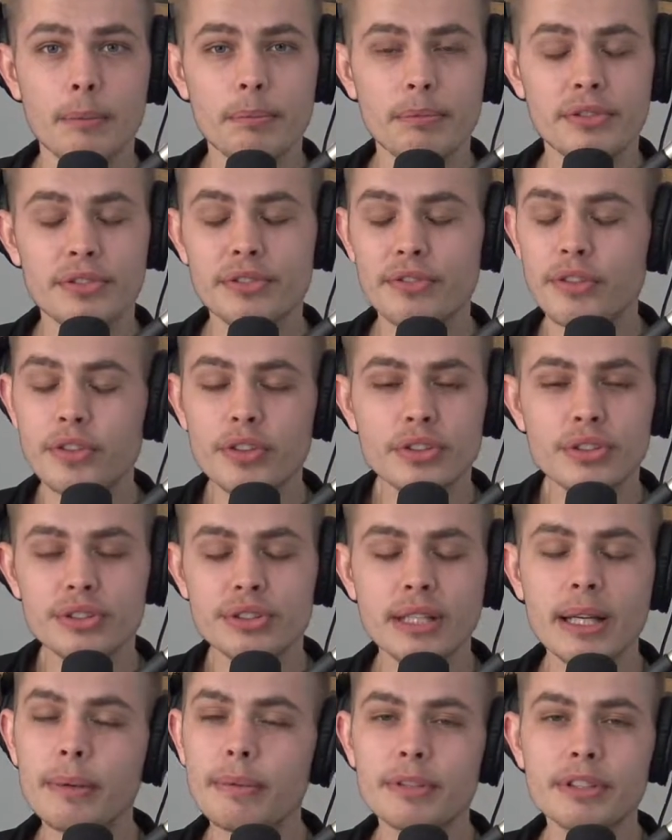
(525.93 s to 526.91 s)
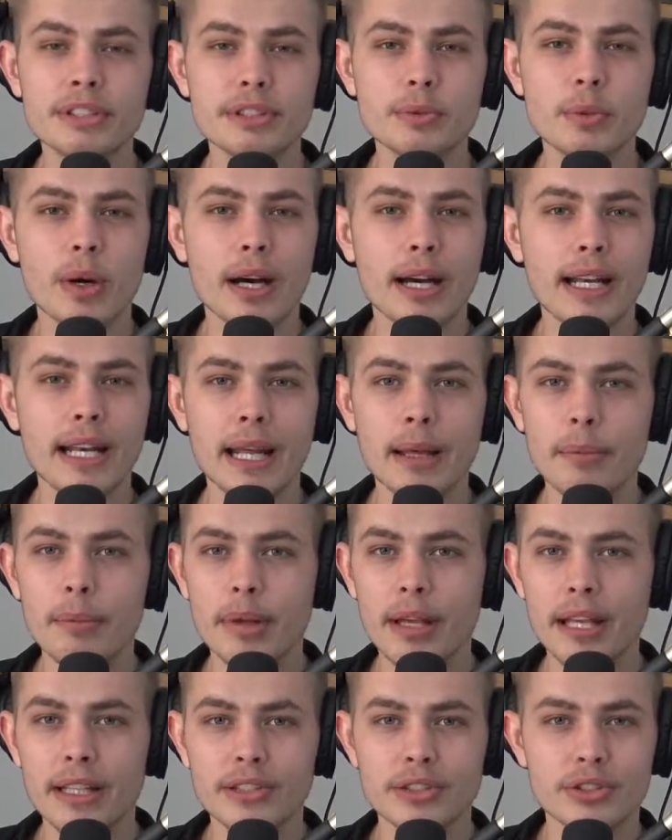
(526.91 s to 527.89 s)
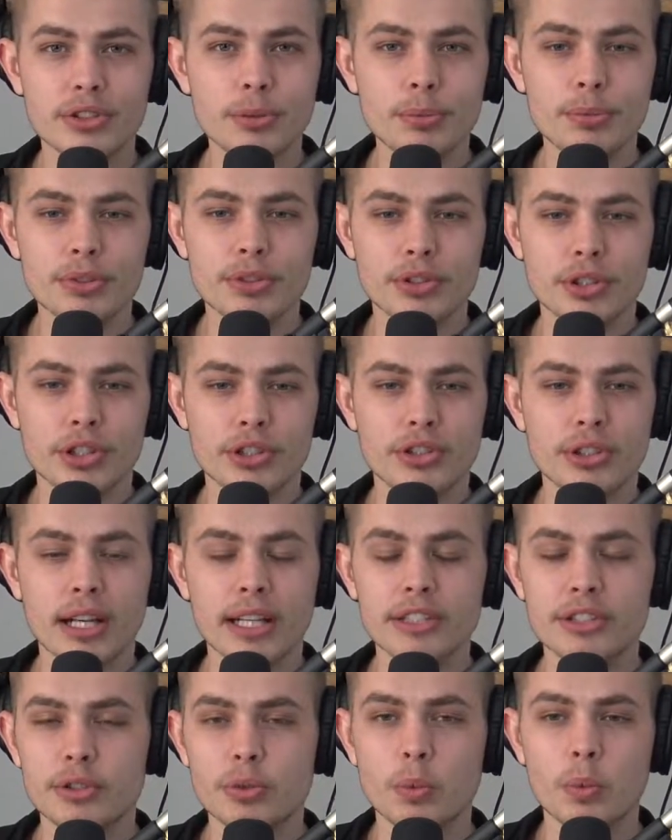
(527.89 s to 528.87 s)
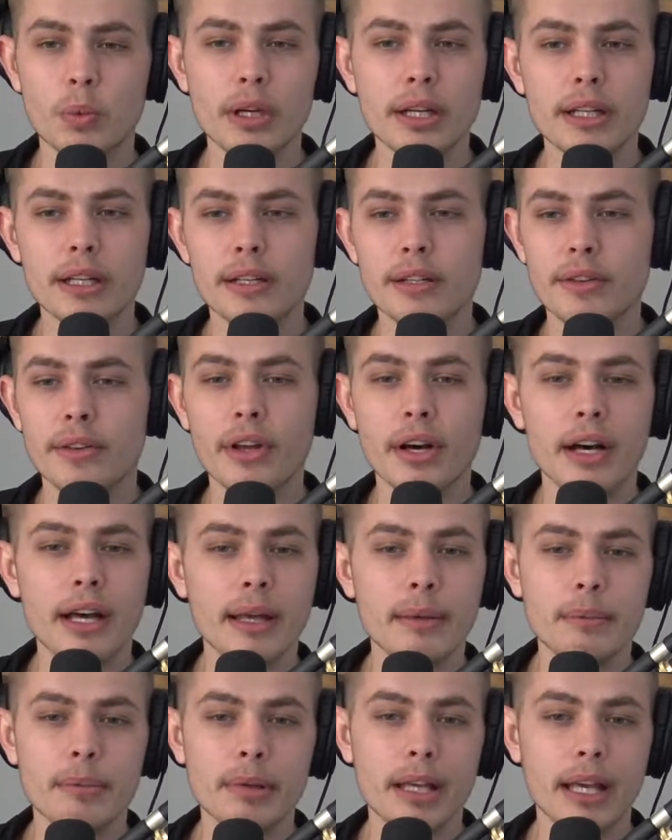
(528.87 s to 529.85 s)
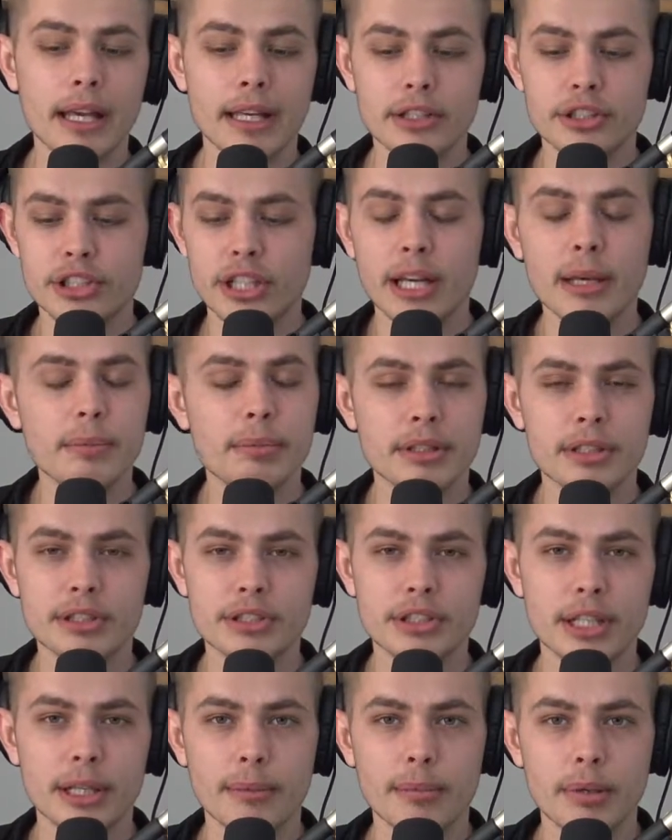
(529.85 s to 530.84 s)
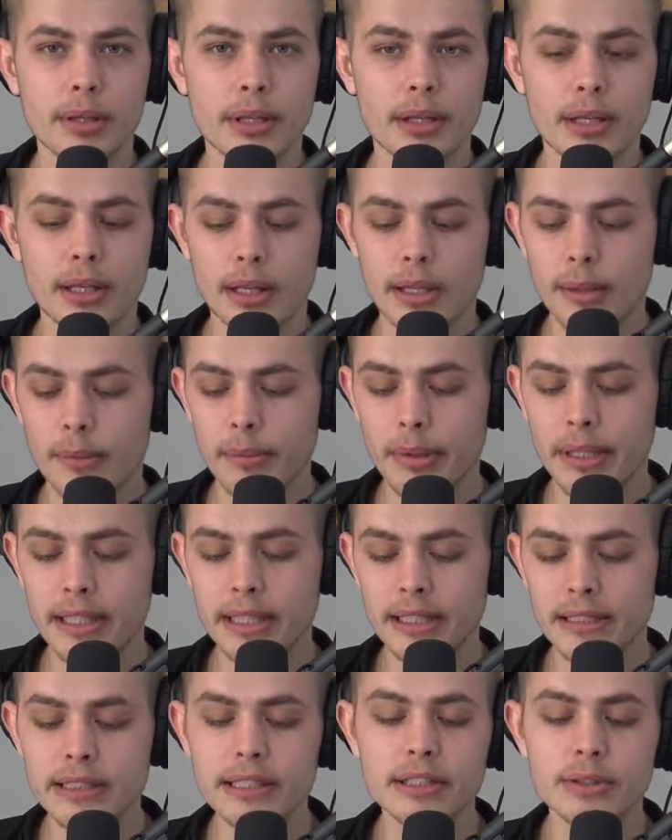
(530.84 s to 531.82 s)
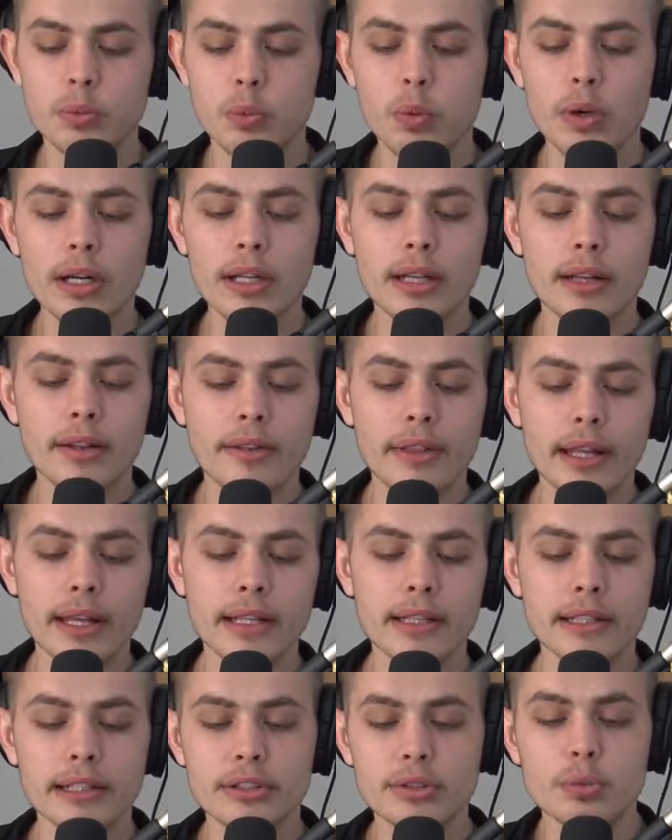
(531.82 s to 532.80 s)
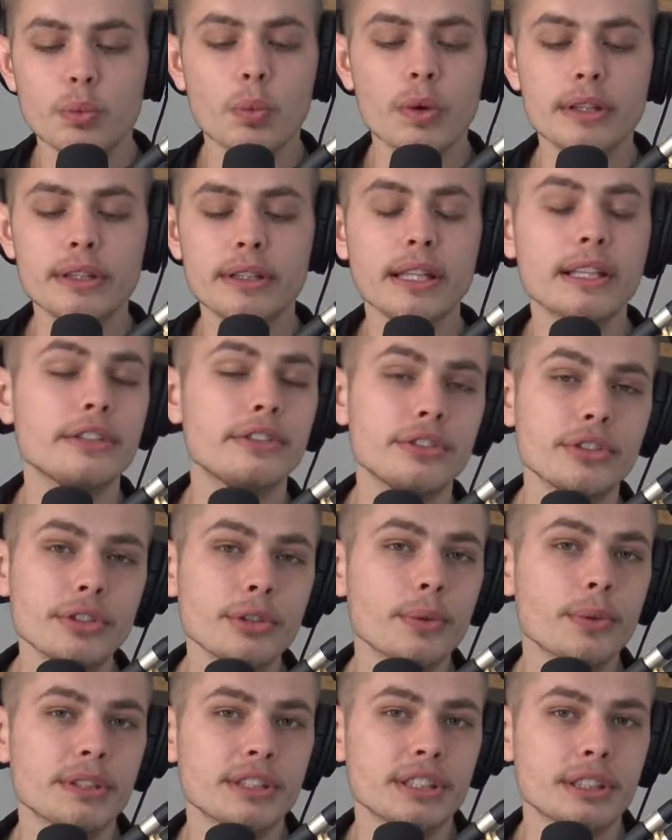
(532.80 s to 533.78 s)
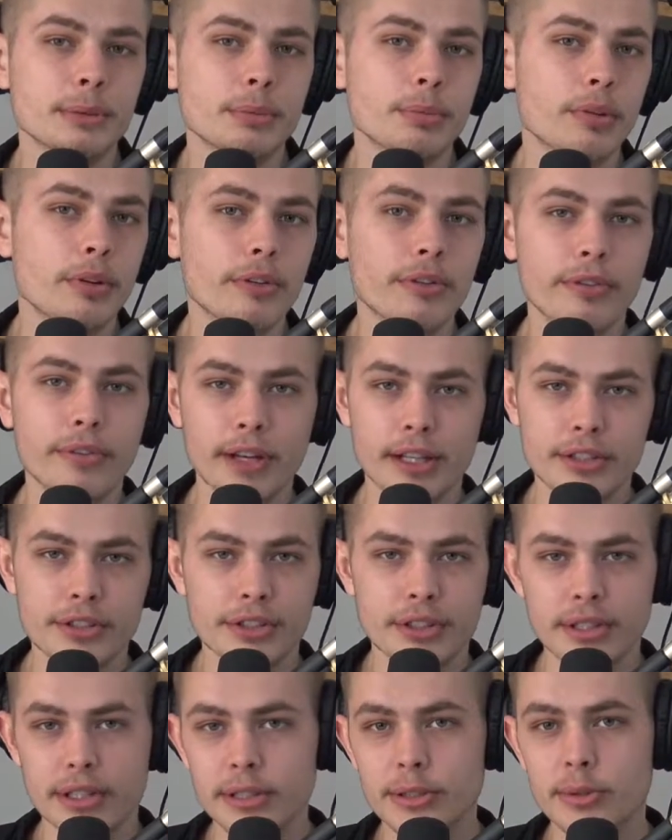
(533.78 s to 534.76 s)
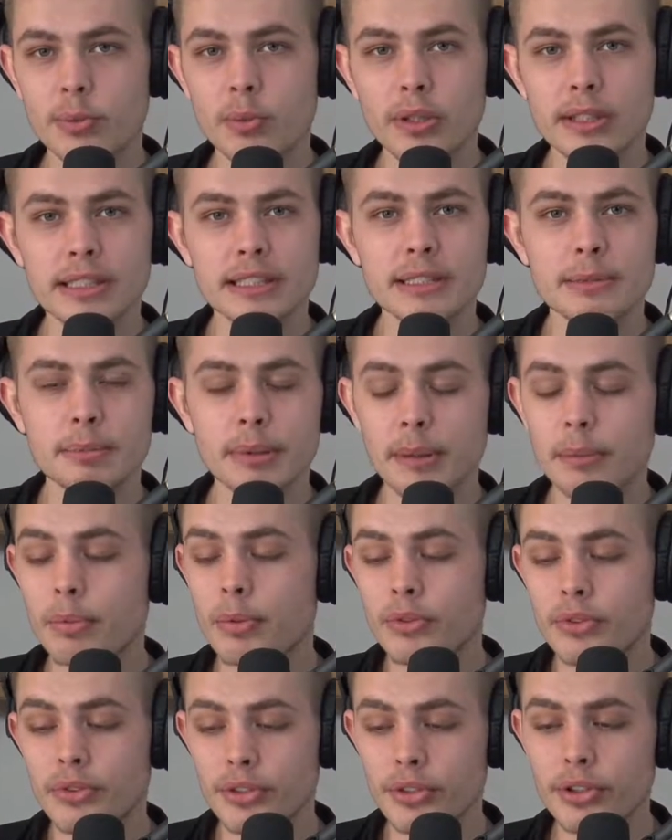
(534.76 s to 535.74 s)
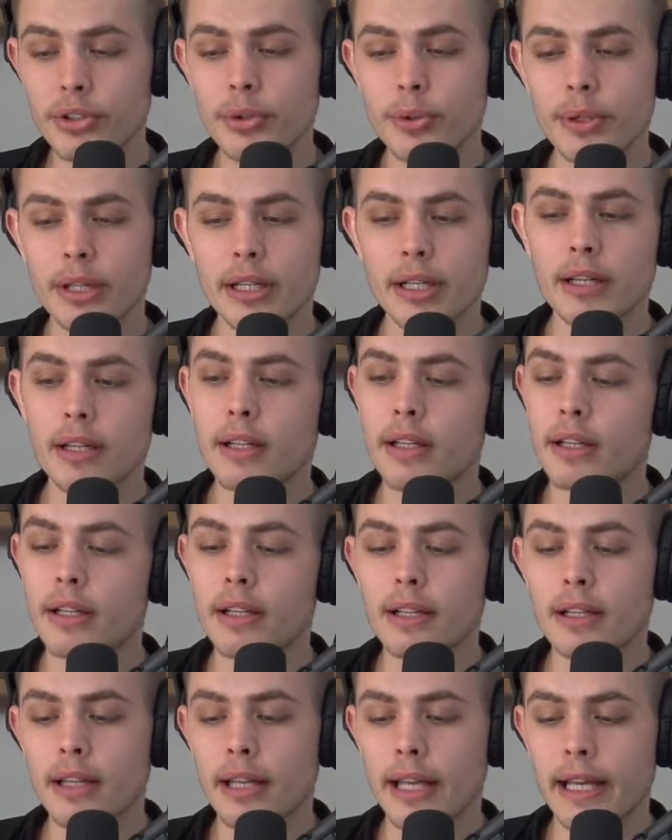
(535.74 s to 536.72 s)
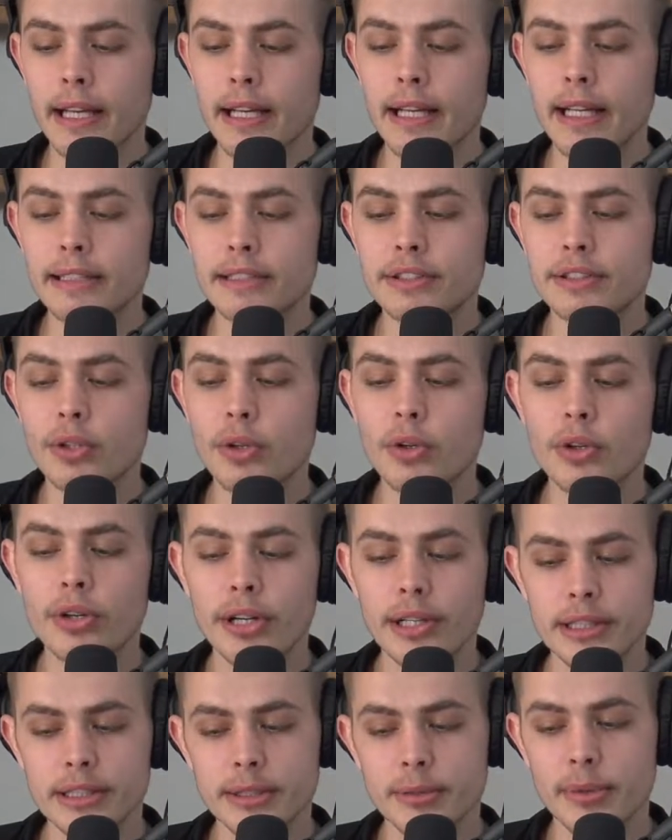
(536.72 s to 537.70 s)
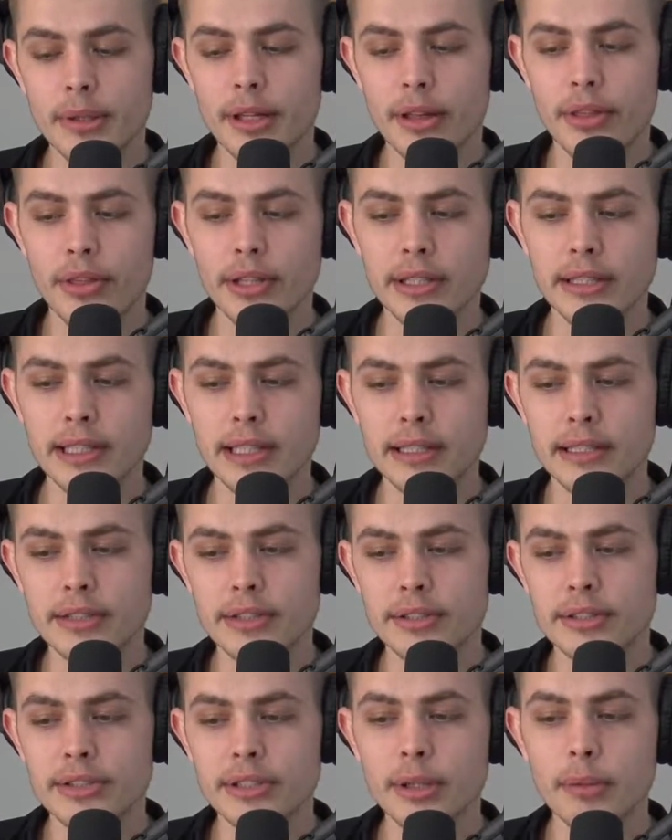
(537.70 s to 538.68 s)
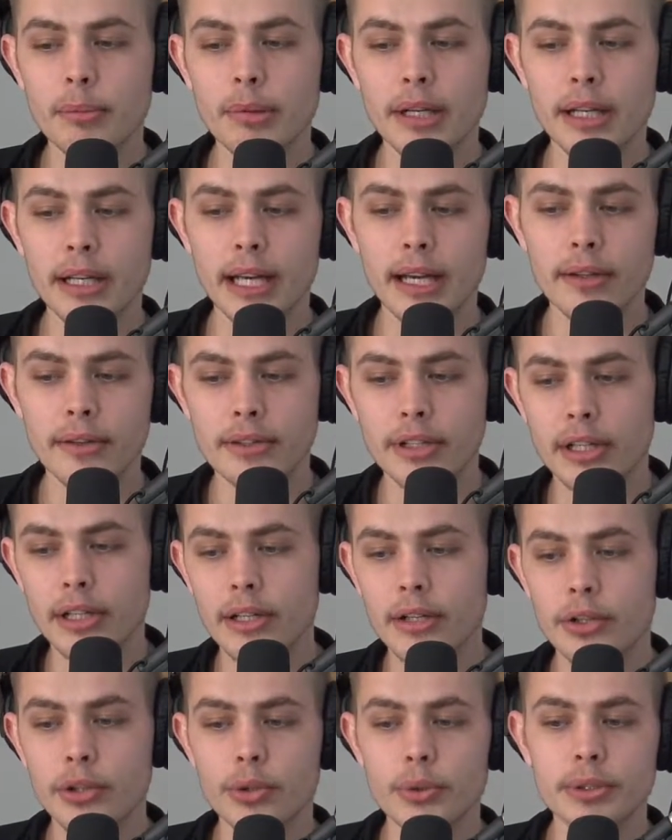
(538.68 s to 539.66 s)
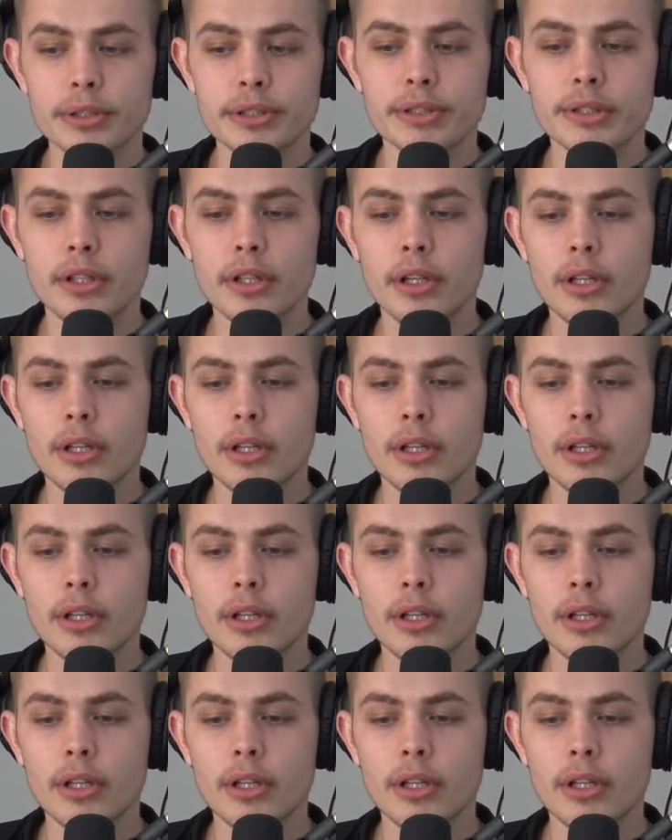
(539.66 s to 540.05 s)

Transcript: for the same reason why an NBA superstar tries to win the NBA championship because it's what they it's what they do it's their profession it's what these people do and like it's so crazy to me to think that there's somebody out there who is